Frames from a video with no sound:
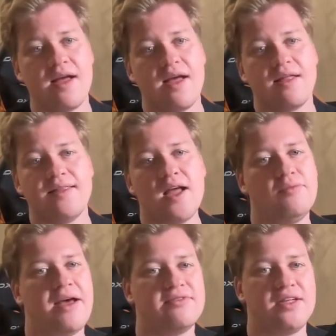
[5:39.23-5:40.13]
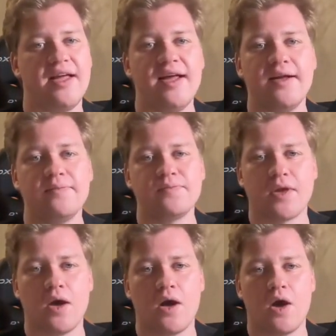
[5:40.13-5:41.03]
Then we have the data.
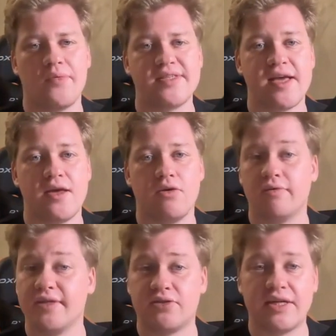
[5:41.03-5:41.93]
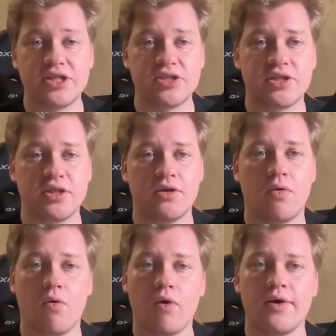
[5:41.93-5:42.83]
We say you already registered,
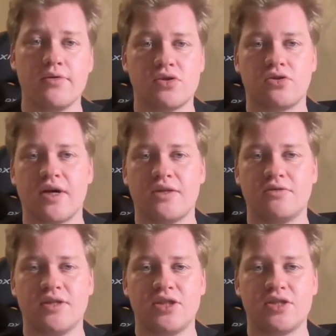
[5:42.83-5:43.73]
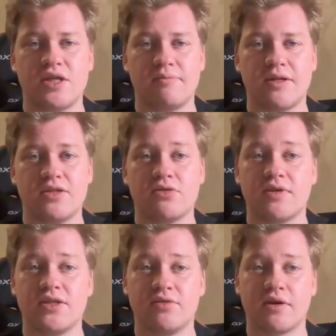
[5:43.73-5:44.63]
or user tried to register but is
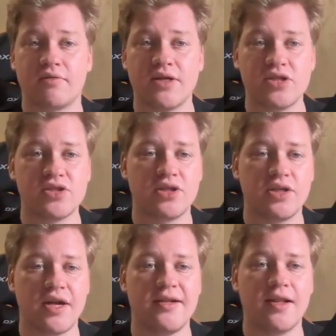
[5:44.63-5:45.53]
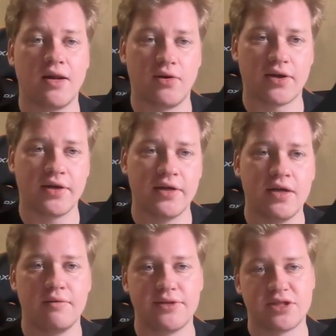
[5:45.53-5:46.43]
already registered in the logger,
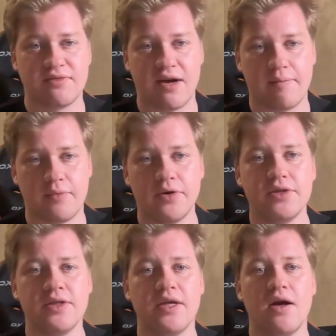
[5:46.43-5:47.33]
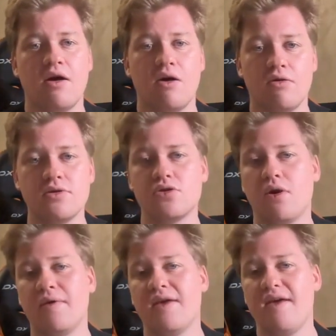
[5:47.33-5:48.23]
which is very important.
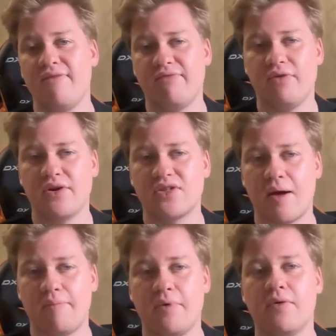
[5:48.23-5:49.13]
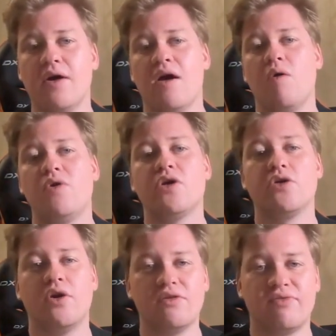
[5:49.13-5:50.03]
Also, if, for example, you do
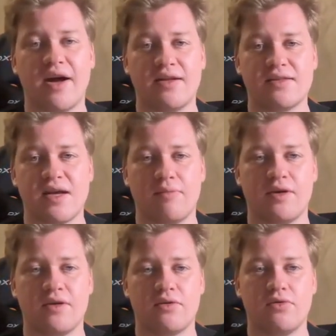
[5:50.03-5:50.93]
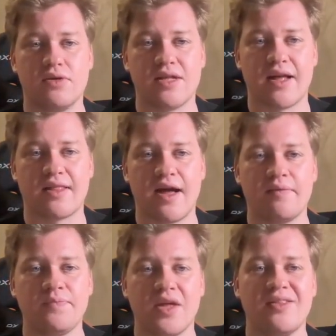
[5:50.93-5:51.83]
not find someone who is like
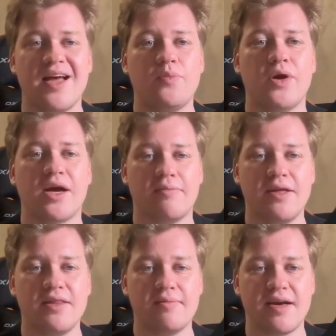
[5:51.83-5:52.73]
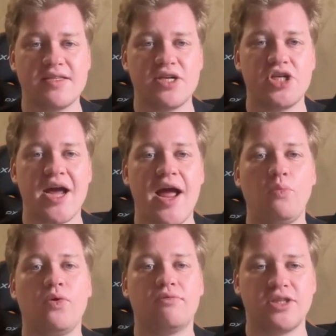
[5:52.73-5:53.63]
that, then we commit the message and
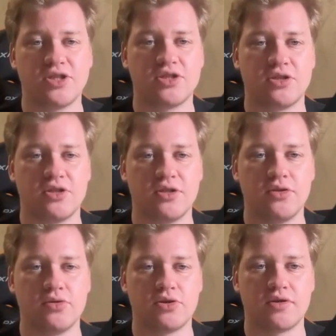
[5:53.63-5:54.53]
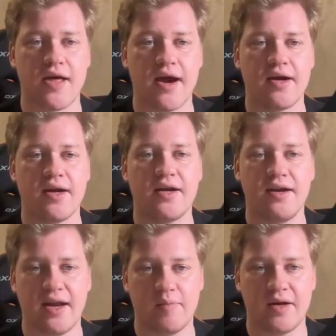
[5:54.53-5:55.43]
we register the user there in the
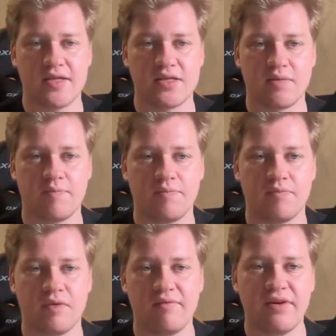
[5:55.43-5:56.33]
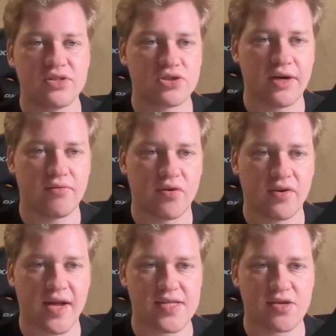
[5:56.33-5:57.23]
database. Very straightforward
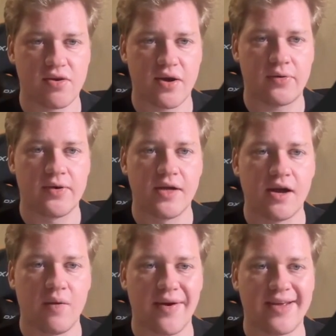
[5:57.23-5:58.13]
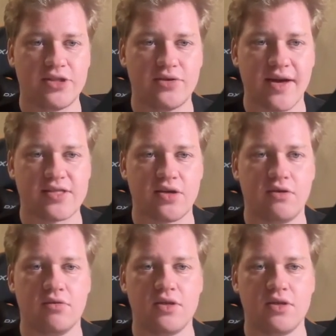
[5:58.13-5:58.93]
SQL way to execute.